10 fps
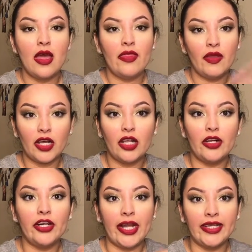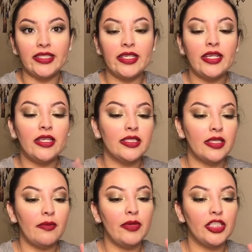the color nicely because
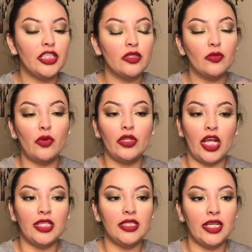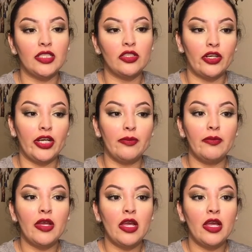some brushes will not take certain